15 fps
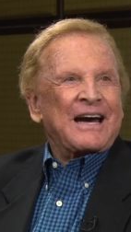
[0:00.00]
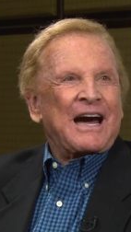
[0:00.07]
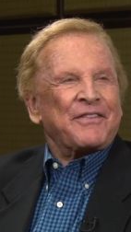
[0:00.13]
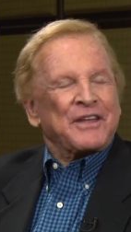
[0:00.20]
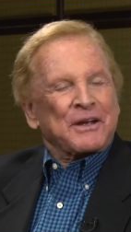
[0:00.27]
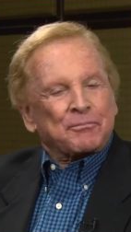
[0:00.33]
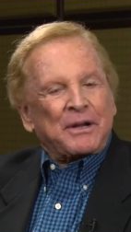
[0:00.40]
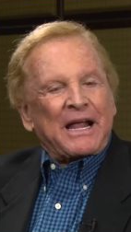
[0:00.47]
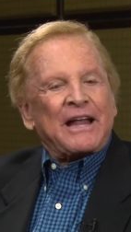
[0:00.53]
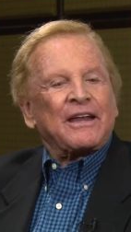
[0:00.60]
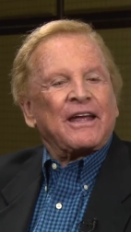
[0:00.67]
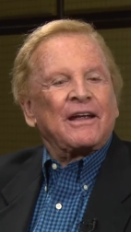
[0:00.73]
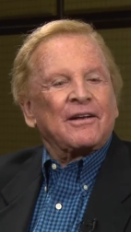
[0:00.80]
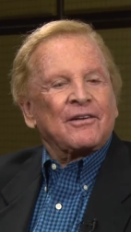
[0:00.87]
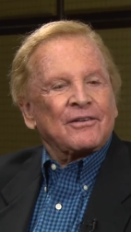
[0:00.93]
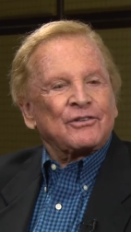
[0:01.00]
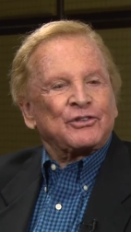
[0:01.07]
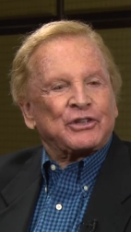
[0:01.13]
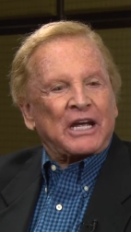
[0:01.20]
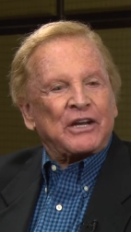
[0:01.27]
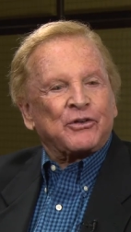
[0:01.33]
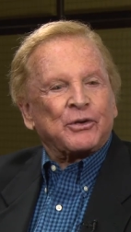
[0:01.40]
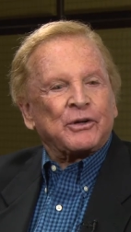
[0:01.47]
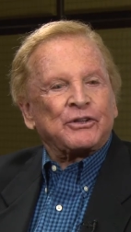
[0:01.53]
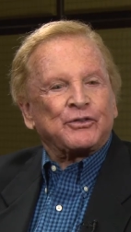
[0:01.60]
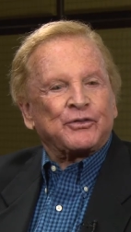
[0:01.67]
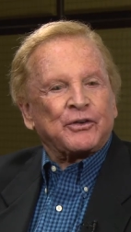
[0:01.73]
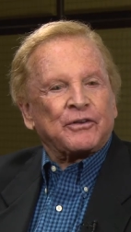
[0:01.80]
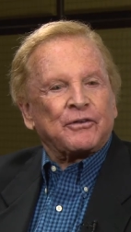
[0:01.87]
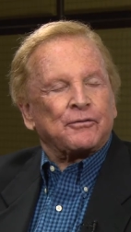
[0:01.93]
I think planting shade trees
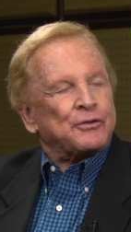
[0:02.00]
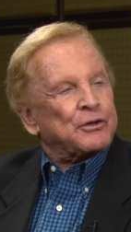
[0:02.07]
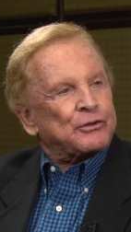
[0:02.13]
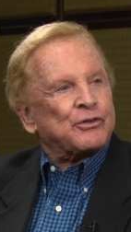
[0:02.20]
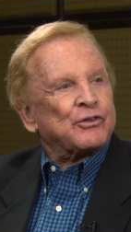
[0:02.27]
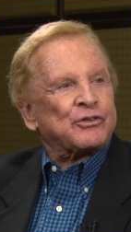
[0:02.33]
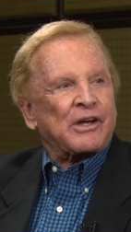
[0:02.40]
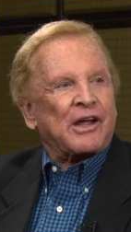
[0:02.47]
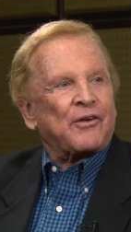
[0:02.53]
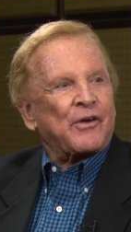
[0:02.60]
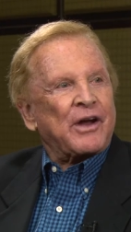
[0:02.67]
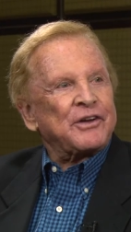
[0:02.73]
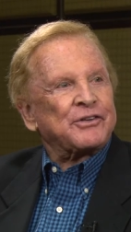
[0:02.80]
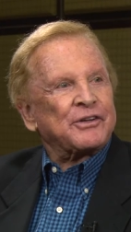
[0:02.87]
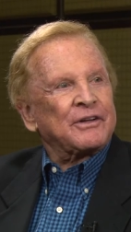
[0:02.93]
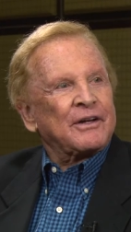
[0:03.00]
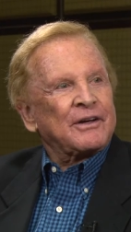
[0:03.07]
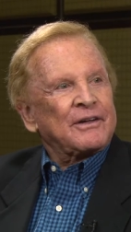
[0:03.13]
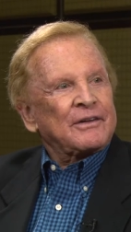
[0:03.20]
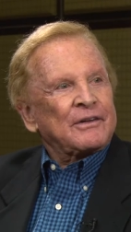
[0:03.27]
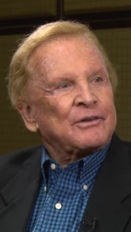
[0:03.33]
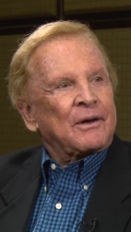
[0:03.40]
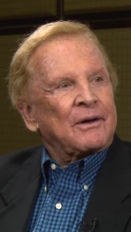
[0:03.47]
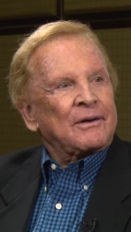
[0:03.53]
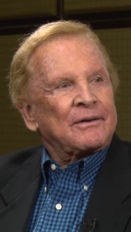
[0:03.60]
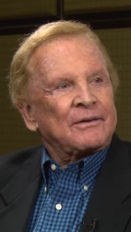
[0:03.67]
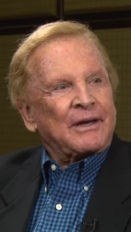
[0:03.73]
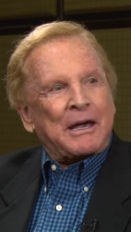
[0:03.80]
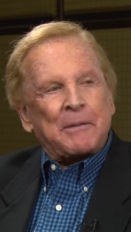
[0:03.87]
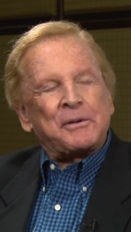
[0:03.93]
for the future generation,
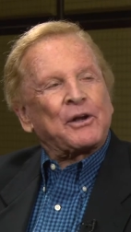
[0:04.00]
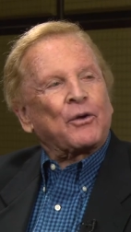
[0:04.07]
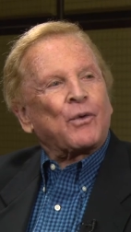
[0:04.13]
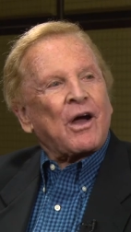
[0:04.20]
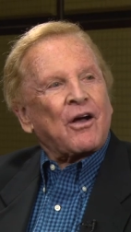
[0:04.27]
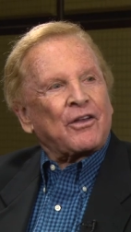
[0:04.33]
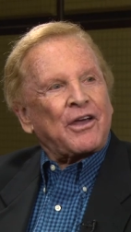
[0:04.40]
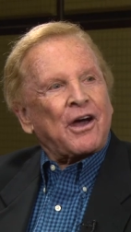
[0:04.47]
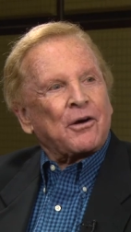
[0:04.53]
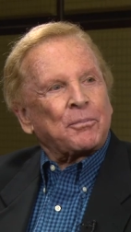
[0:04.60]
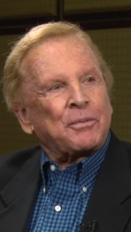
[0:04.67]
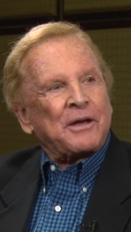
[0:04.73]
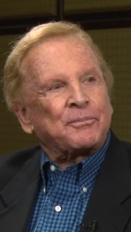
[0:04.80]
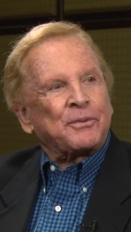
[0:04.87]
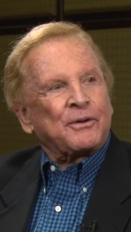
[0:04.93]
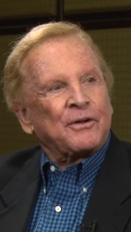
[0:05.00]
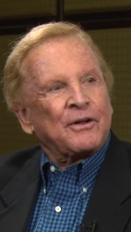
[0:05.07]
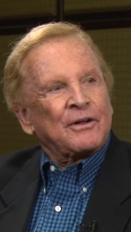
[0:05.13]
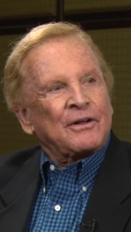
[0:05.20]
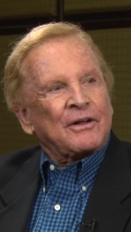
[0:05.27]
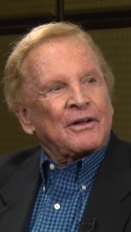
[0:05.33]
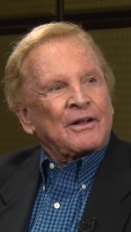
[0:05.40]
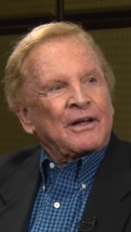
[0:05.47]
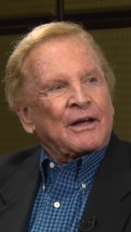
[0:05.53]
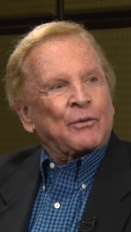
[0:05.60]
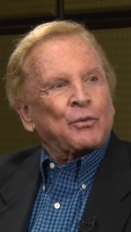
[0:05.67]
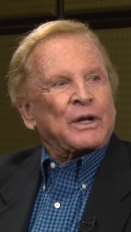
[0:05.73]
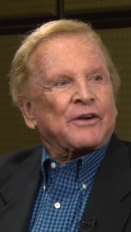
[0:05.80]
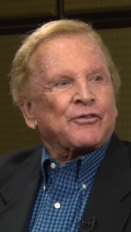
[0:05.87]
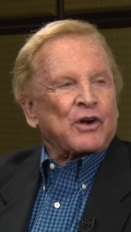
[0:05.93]
keeping around young people.
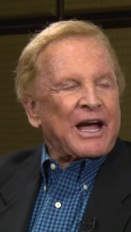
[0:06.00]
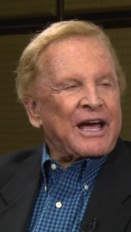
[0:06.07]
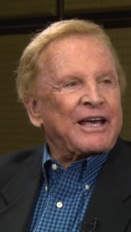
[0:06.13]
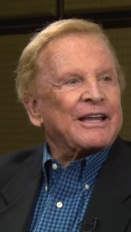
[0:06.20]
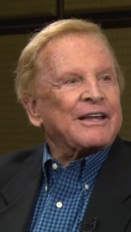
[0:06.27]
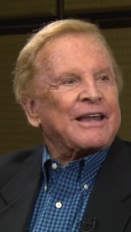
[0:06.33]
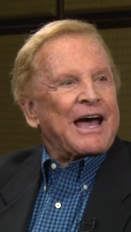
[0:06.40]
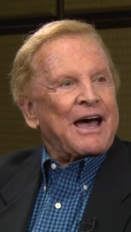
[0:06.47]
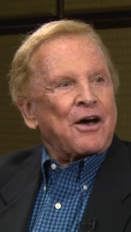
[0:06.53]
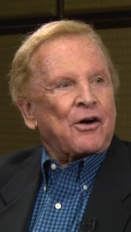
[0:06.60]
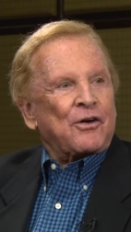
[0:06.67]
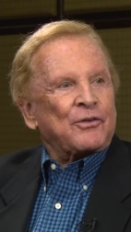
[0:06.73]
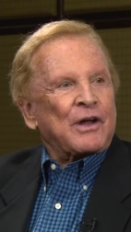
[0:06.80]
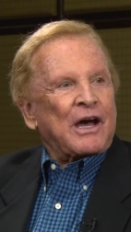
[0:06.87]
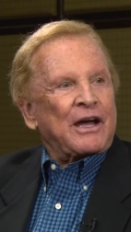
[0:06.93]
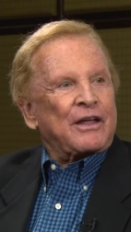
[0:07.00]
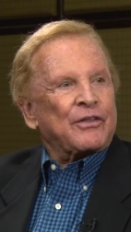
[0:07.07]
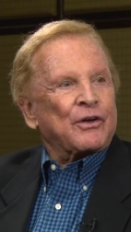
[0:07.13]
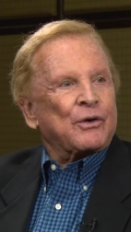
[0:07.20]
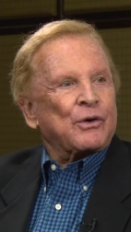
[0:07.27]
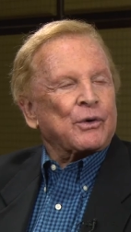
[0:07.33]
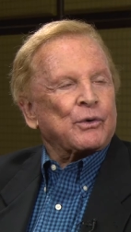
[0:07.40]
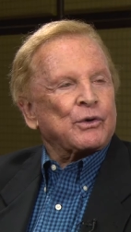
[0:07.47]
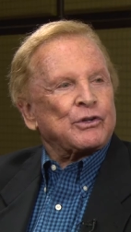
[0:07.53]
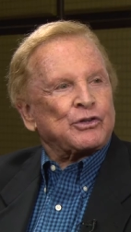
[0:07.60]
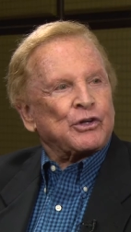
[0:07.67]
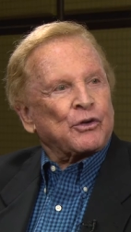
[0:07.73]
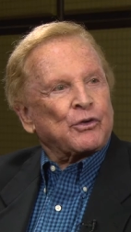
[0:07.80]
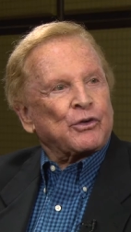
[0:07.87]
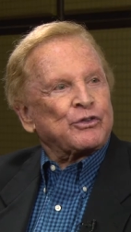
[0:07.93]
And whenever I get down, I either go to a
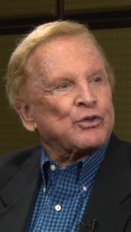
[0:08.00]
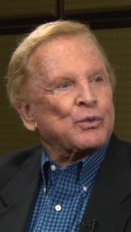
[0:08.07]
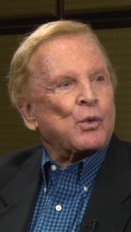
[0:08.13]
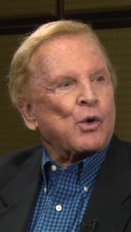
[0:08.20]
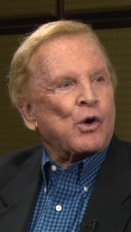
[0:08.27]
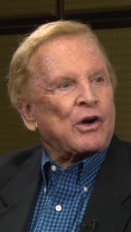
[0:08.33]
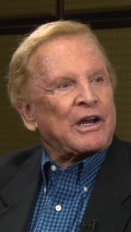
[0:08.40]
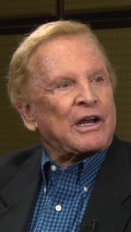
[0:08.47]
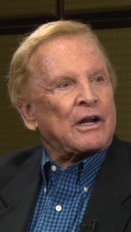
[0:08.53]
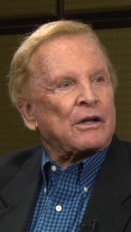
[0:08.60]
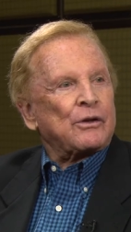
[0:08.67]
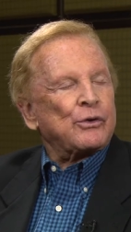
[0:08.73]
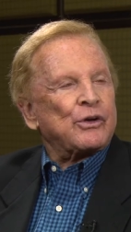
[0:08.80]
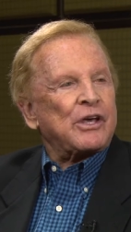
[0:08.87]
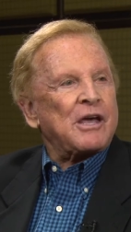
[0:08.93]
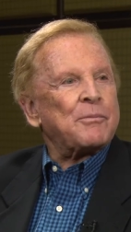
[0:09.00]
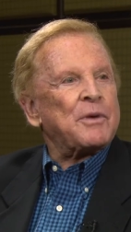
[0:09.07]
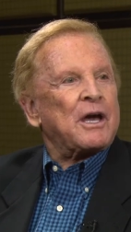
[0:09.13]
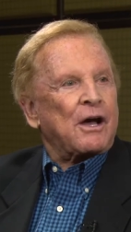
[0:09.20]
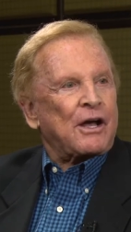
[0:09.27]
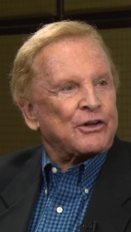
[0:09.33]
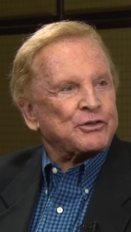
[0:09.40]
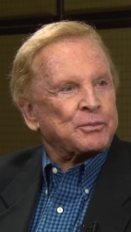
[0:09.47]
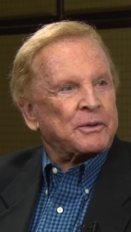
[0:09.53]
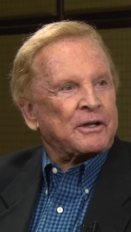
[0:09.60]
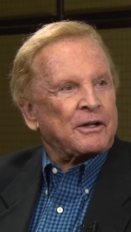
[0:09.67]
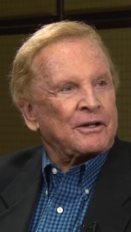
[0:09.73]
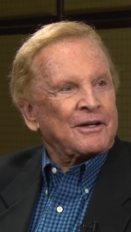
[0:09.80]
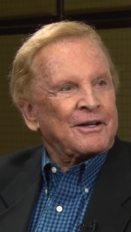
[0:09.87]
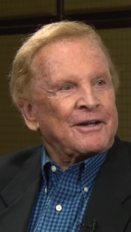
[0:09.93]
children's ward in a leukemia
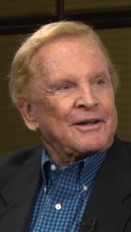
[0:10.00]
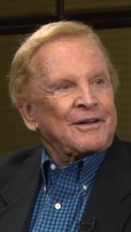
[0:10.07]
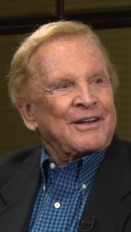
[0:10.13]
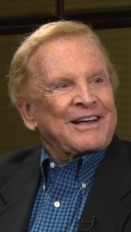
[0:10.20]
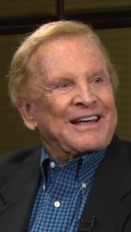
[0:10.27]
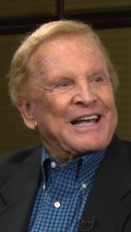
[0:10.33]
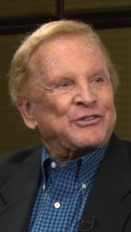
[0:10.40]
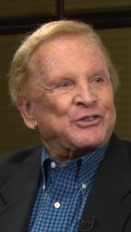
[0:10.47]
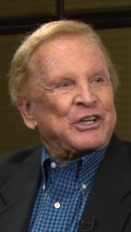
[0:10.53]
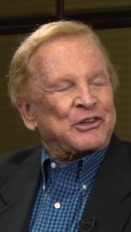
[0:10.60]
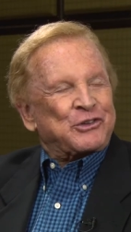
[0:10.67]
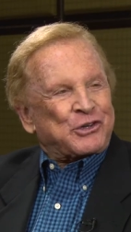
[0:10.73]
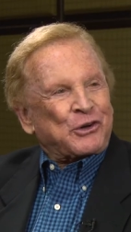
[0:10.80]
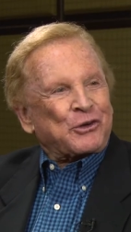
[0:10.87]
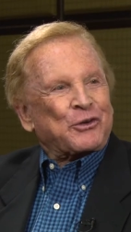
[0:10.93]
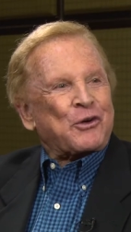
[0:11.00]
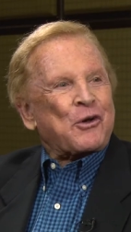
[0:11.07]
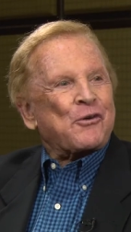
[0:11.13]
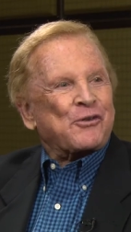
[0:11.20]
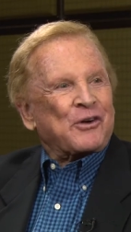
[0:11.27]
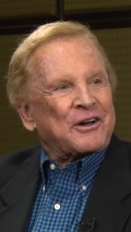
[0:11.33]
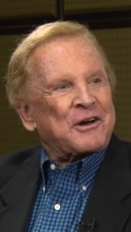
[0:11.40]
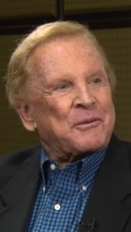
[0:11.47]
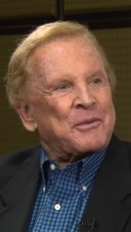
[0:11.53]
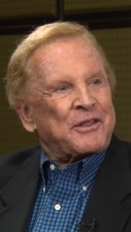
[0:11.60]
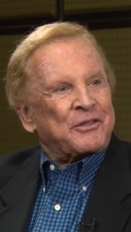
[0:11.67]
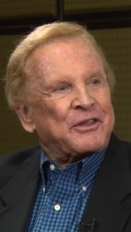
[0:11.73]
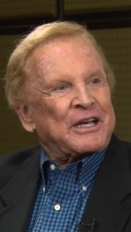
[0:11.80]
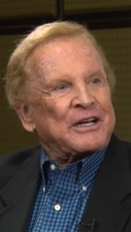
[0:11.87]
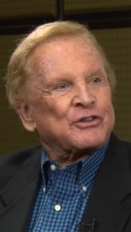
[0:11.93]
hospital and see children
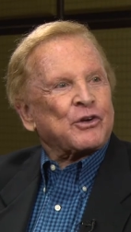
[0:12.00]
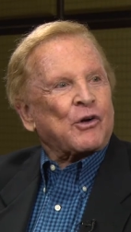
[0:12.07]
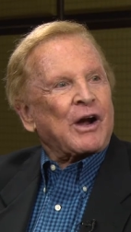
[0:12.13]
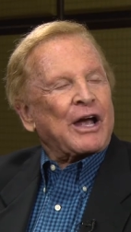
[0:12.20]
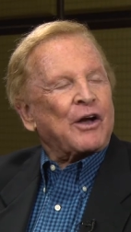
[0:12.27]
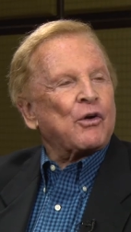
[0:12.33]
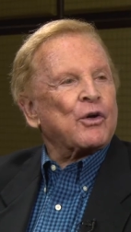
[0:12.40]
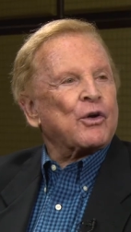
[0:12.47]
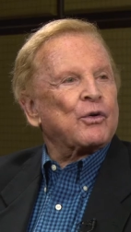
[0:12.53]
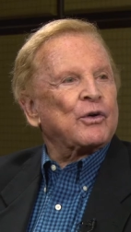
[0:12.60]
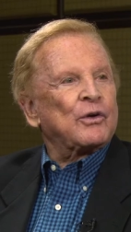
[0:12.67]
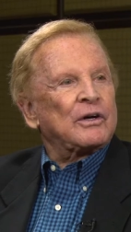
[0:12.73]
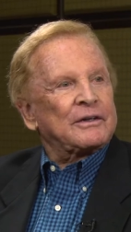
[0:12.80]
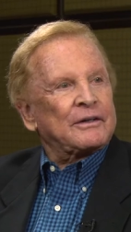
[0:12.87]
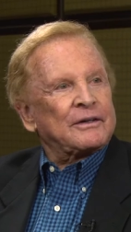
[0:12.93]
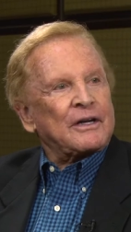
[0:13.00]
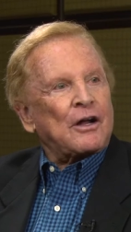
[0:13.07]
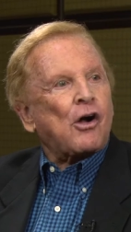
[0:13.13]
overcoming things, or I go to an